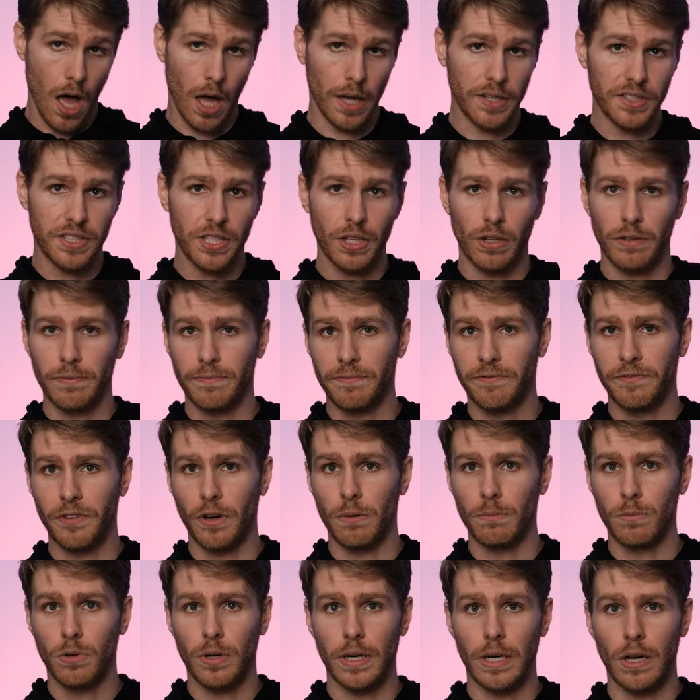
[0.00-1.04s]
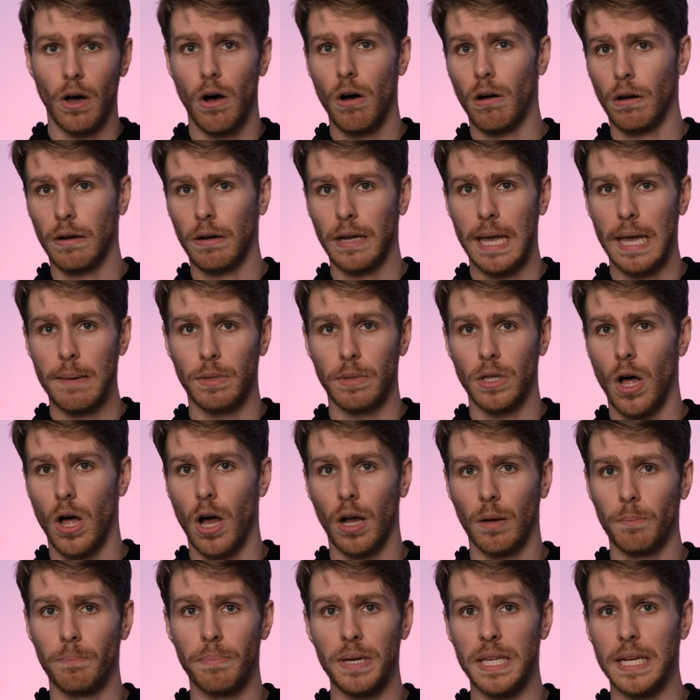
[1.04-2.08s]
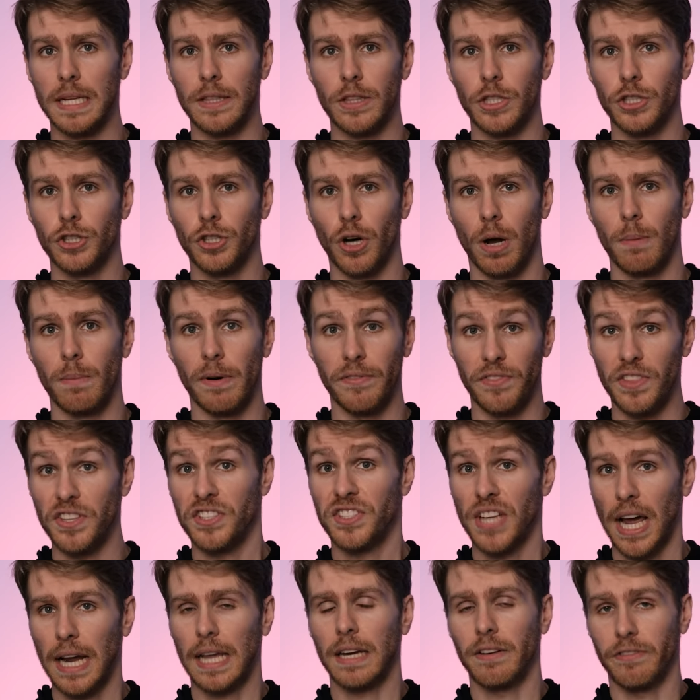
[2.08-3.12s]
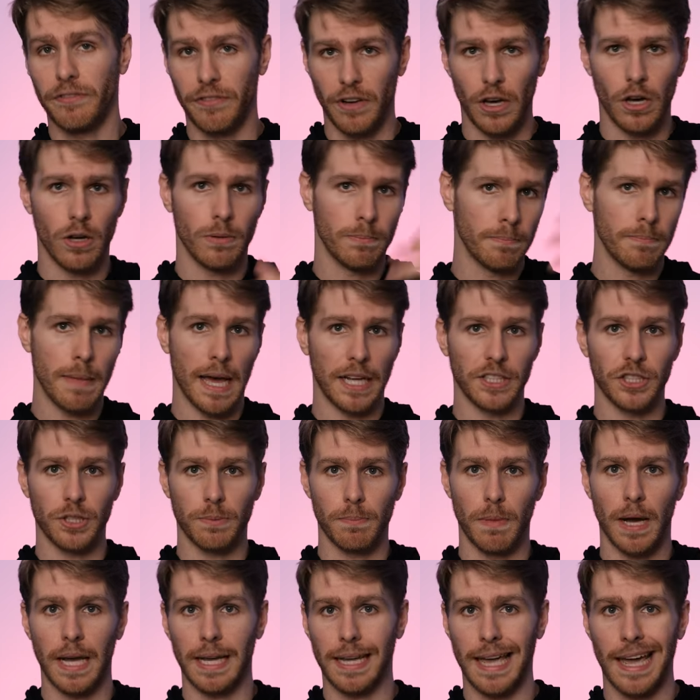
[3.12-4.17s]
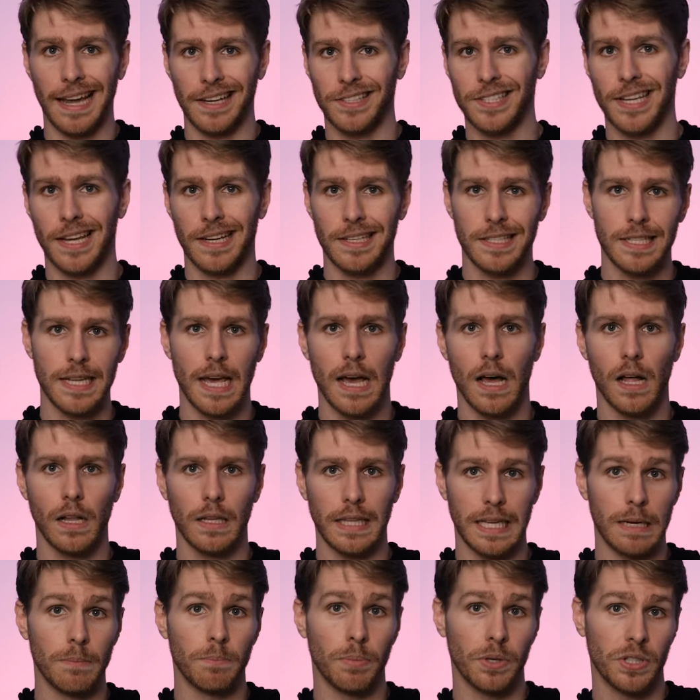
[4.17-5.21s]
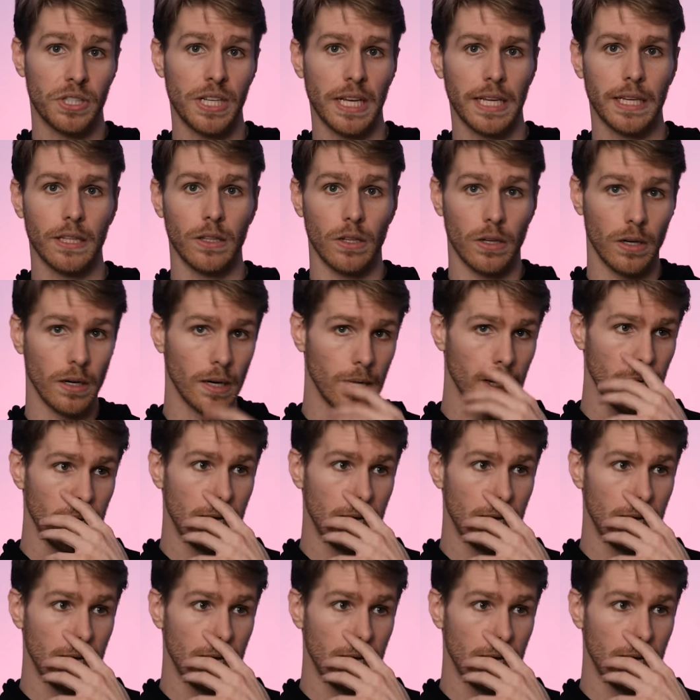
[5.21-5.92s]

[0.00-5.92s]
until film crit Hulk came along beating the drum of the second film, Magic Mike XXL, in particular.